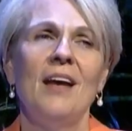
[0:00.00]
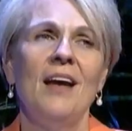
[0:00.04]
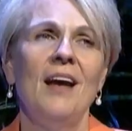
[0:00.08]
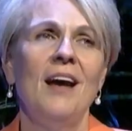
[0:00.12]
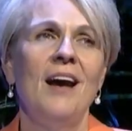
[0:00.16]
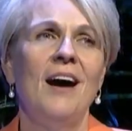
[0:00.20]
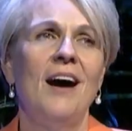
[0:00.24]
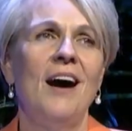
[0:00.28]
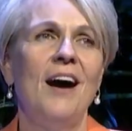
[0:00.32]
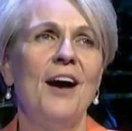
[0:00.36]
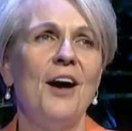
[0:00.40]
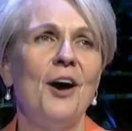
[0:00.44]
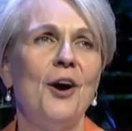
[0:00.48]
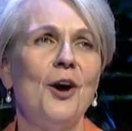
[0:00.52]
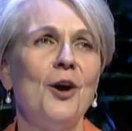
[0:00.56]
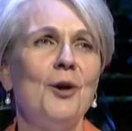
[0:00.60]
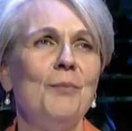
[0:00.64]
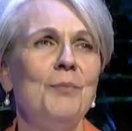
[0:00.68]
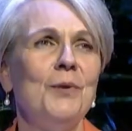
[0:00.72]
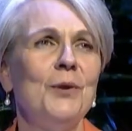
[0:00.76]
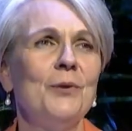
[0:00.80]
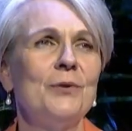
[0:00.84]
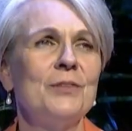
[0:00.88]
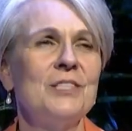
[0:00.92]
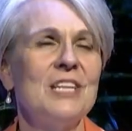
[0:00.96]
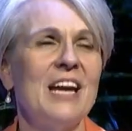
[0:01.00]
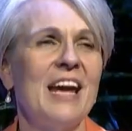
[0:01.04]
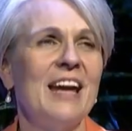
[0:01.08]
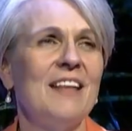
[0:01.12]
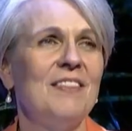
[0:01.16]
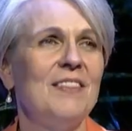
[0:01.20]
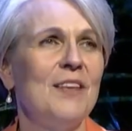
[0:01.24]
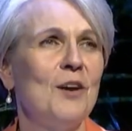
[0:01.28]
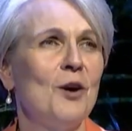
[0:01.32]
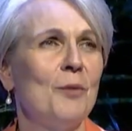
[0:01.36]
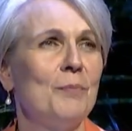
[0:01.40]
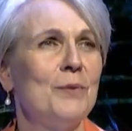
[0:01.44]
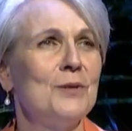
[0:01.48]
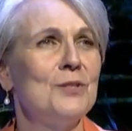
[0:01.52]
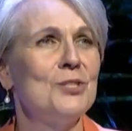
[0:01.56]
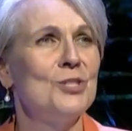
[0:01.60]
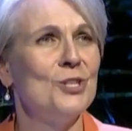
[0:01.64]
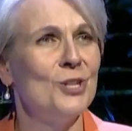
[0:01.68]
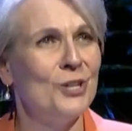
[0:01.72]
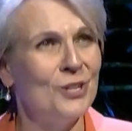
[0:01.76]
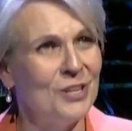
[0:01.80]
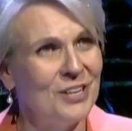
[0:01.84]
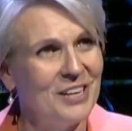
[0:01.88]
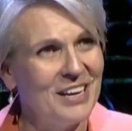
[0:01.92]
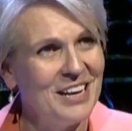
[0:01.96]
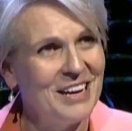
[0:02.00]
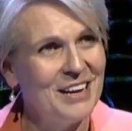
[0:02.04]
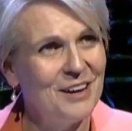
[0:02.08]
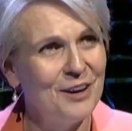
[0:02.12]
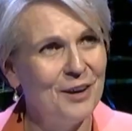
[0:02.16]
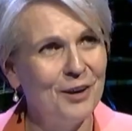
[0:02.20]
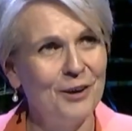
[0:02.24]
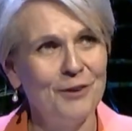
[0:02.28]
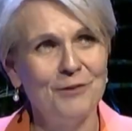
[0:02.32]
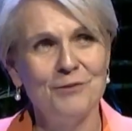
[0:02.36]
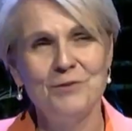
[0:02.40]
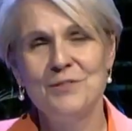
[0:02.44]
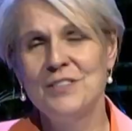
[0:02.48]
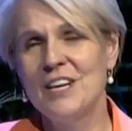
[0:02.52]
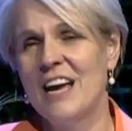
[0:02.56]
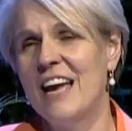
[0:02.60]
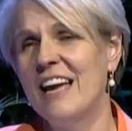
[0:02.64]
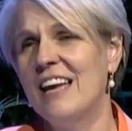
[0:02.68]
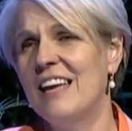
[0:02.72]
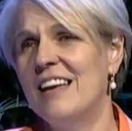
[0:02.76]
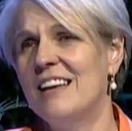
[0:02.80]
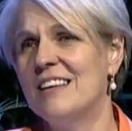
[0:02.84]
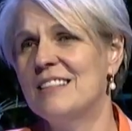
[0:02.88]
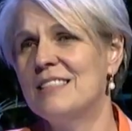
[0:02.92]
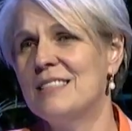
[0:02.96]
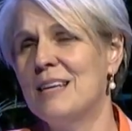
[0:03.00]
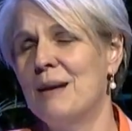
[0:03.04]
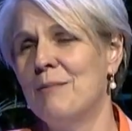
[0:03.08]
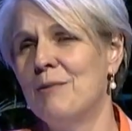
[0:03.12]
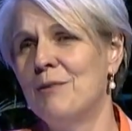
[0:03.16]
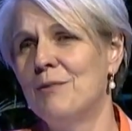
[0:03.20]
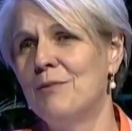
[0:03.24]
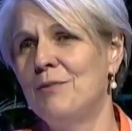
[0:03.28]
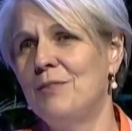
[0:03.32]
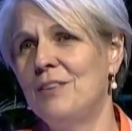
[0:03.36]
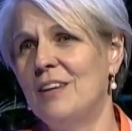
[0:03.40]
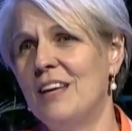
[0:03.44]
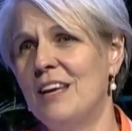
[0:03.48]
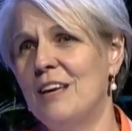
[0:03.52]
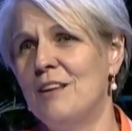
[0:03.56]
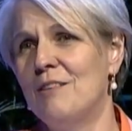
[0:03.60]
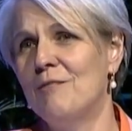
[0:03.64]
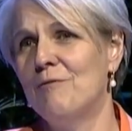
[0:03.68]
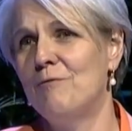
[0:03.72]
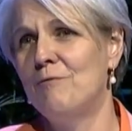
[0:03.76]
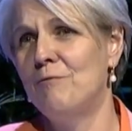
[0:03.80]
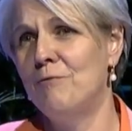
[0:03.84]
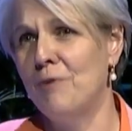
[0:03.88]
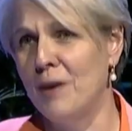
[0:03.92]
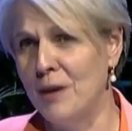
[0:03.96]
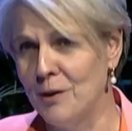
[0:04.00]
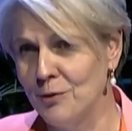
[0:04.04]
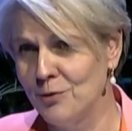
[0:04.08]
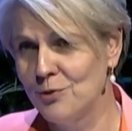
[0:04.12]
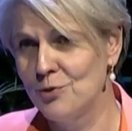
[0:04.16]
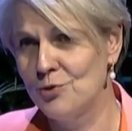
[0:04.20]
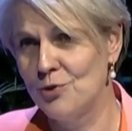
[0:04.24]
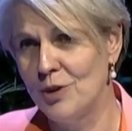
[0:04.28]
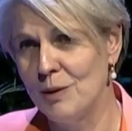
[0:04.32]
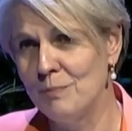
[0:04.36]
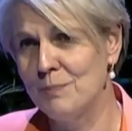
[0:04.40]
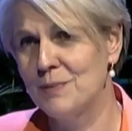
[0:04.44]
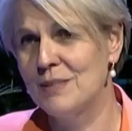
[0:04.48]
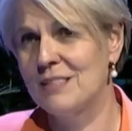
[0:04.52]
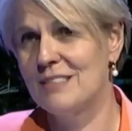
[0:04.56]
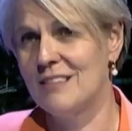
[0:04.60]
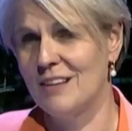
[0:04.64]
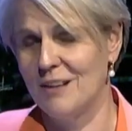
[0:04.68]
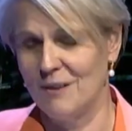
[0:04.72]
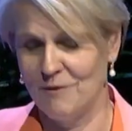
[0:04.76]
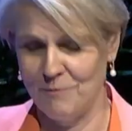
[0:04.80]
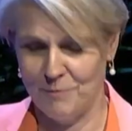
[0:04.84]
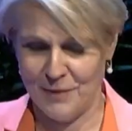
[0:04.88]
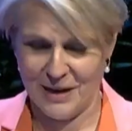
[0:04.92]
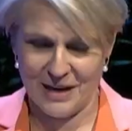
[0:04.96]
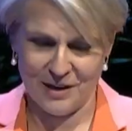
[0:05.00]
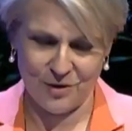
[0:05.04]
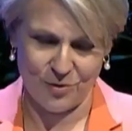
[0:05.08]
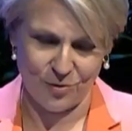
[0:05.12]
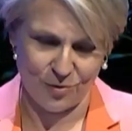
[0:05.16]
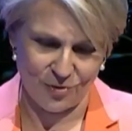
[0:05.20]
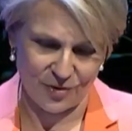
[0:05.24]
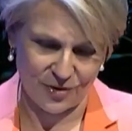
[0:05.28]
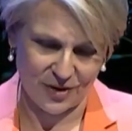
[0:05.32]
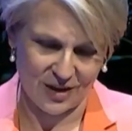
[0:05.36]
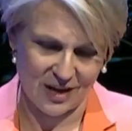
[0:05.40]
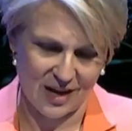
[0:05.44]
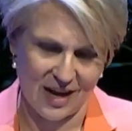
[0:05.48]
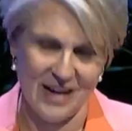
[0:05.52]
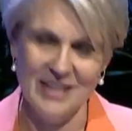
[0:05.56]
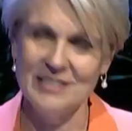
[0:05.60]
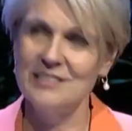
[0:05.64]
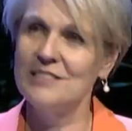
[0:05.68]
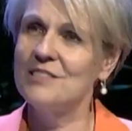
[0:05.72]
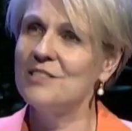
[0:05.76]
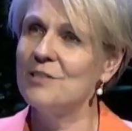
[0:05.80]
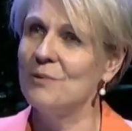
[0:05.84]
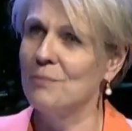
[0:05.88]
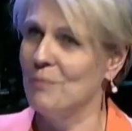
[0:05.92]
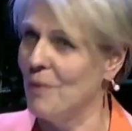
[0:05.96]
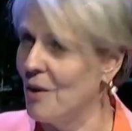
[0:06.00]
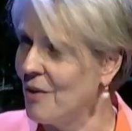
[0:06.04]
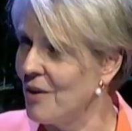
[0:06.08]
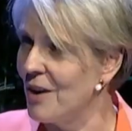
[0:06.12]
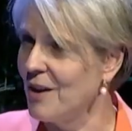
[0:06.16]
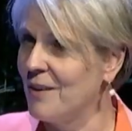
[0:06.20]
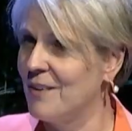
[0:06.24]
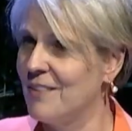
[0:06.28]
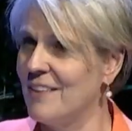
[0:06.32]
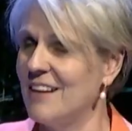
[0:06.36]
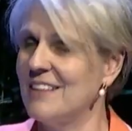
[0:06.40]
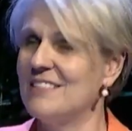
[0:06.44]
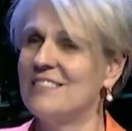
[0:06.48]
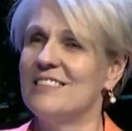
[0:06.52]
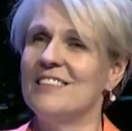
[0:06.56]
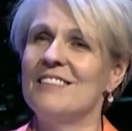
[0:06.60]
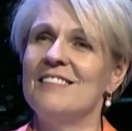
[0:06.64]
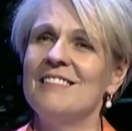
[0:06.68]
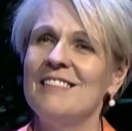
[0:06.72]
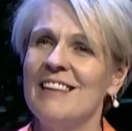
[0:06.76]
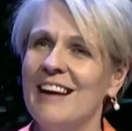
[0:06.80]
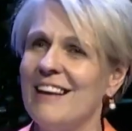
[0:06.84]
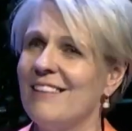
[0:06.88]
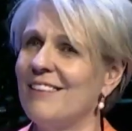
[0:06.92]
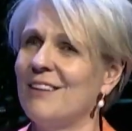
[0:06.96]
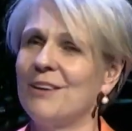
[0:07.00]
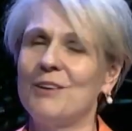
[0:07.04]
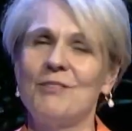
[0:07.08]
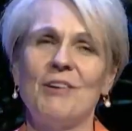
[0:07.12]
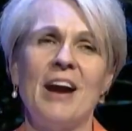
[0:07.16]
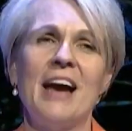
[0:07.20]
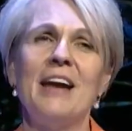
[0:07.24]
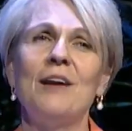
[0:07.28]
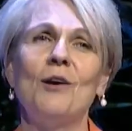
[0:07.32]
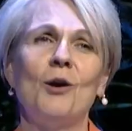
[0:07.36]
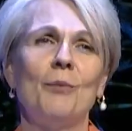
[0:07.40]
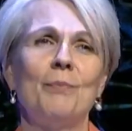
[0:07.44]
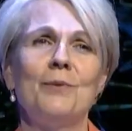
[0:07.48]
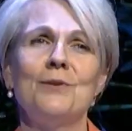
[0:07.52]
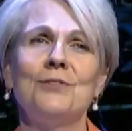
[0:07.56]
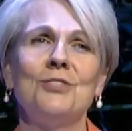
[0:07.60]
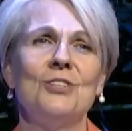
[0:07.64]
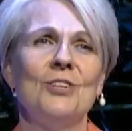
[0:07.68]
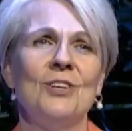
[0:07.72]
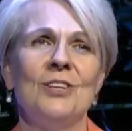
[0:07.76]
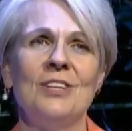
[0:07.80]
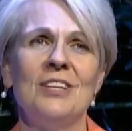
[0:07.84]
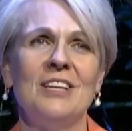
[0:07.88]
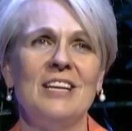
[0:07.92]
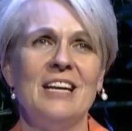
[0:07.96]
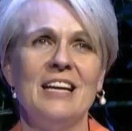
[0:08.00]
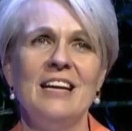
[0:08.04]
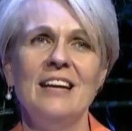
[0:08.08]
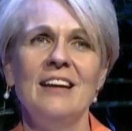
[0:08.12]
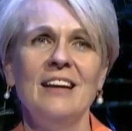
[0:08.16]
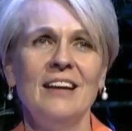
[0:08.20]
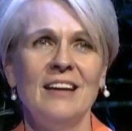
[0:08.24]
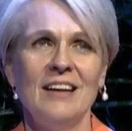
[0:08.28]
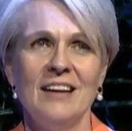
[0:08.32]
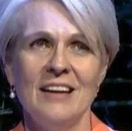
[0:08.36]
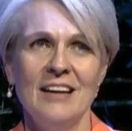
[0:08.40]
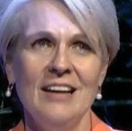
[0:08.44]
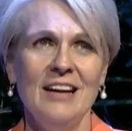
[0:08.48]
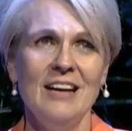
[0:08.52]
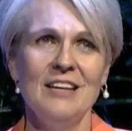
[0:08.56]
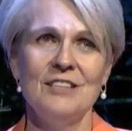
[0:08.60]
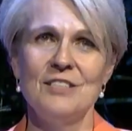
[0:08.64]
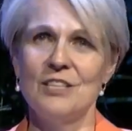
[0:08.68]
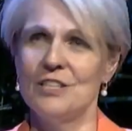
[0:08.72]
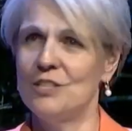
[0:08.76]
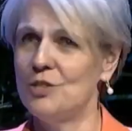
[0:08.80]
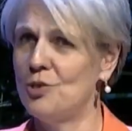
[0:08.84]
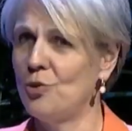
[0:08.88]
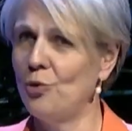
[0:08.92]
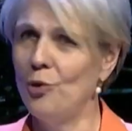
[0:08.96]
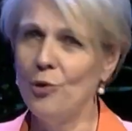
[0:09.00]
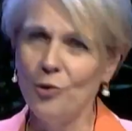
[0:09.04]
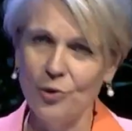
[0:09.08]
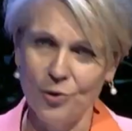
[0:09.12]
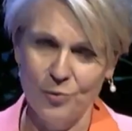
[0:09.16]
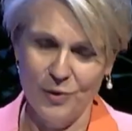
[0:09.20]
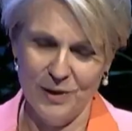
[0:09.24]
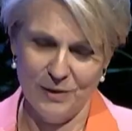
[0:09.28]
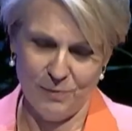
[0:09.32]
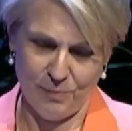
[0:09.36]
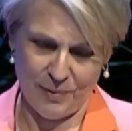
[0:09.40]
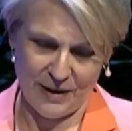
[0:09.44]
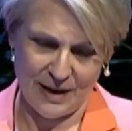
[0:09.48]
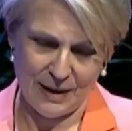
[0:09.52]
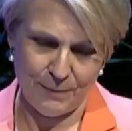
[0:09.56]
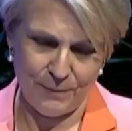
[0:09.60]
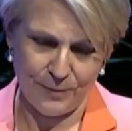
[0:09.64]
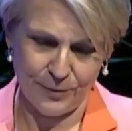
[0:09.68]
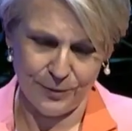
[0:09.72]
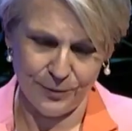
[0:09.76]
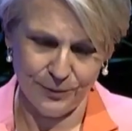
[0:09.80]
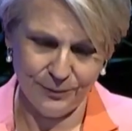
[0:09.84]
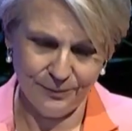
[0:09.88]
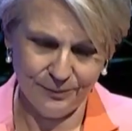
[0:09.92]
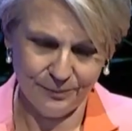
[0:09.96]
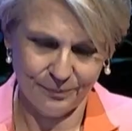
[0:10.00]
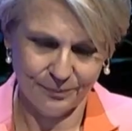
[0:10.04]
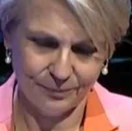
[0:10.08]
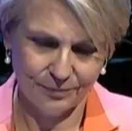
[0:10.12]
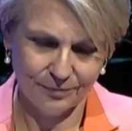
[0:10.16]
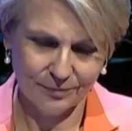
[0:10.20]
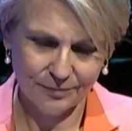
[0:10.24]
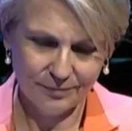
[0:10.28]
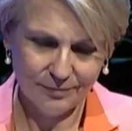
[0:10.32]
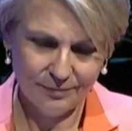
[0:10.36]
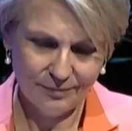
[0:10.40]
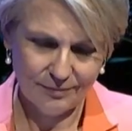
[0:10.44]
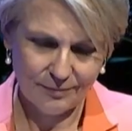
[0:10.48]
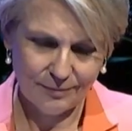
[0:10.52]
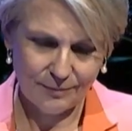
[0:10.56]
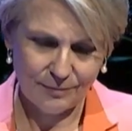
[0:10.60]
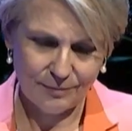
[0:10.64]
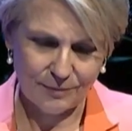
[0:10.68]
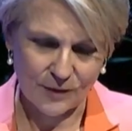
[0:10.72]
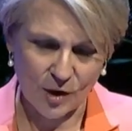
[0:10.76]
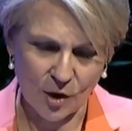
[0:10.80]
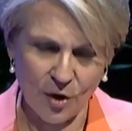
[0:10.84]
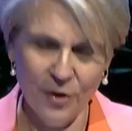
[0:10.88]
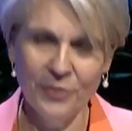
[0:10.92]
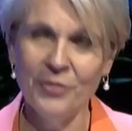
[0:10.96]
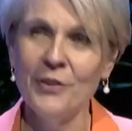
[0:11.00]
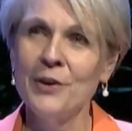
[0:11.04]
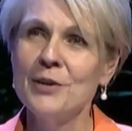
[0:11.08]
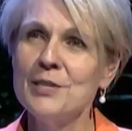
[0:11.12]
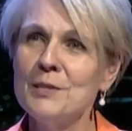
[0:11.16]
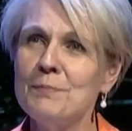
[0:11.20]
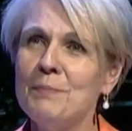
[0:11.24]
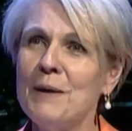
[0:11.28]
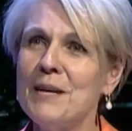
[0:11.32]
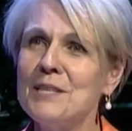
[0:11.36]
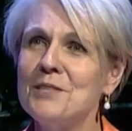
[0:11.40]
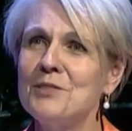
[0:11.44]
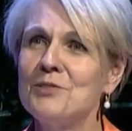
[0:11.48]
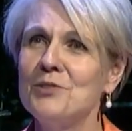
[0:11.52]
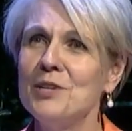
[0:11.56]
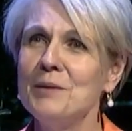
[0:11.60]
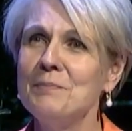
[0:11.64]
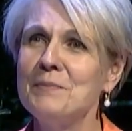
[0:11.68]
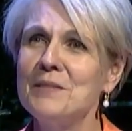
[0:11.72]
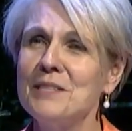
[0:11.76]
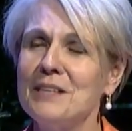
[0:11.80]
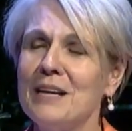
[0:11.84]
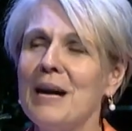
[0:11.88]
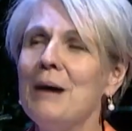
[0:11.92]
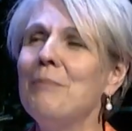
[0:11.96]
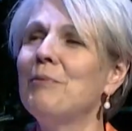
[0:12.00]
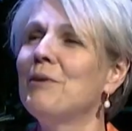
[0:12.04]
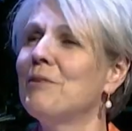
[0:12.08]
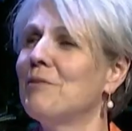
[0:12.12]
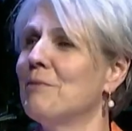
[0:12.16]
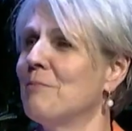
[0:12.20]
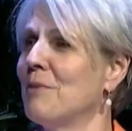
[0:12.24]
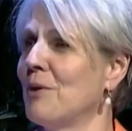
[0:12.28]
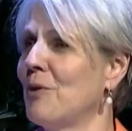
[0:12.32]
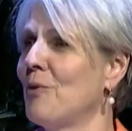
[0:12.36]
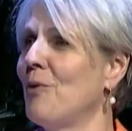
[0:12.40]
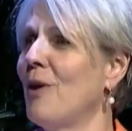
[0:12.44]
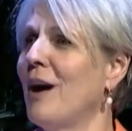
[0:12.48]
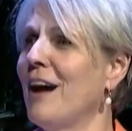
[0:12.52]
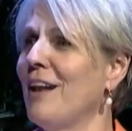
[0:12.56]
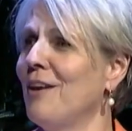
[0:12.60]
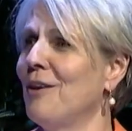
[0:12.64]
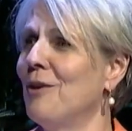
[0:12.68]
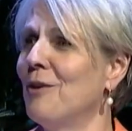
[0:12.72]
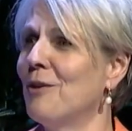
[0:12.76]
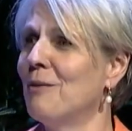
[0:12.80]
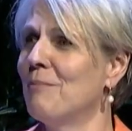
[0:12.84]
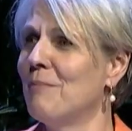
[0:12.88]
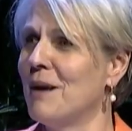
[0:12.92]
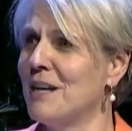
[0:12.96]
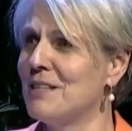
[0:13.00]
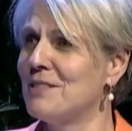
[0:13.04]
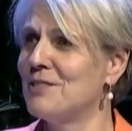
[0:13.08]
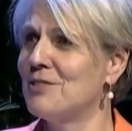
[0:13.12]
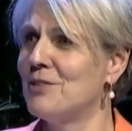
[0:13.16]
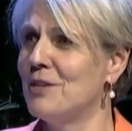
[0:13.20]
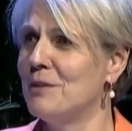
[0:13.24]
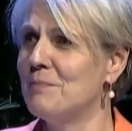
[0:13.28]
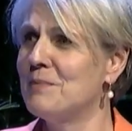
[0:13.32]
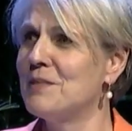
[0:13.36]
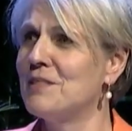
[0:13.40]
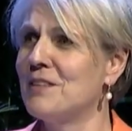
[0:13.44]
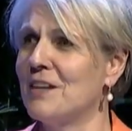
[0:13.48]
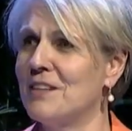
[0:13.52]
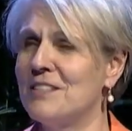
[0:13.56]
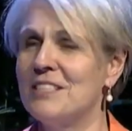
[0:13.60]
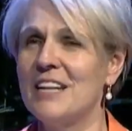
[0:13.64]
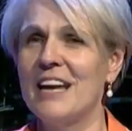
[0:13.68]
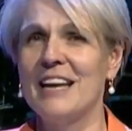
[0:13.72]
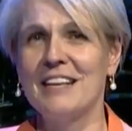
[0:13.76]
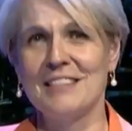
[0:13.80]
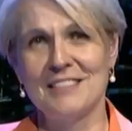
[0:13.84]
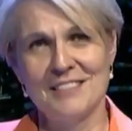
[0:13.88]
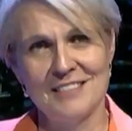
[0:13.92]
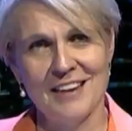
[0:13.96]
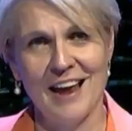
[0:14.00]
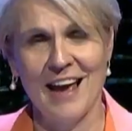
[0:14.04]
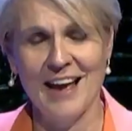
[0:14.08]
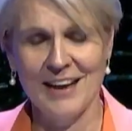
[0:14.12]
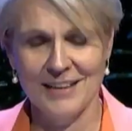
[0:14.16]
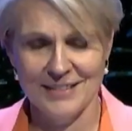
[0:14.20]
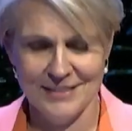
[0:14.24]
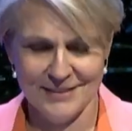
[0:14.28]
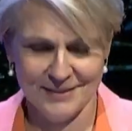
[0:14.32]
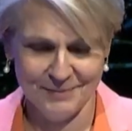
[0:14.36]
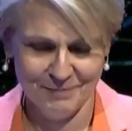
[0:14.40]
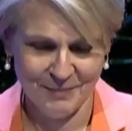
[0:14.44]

I hope you'll take the opportunity of taking some of the field trips that have been organised tomorrow. That's another great opportunity to talk with people on those bus trips. A couple of them are quite long bus trips, so take snacks.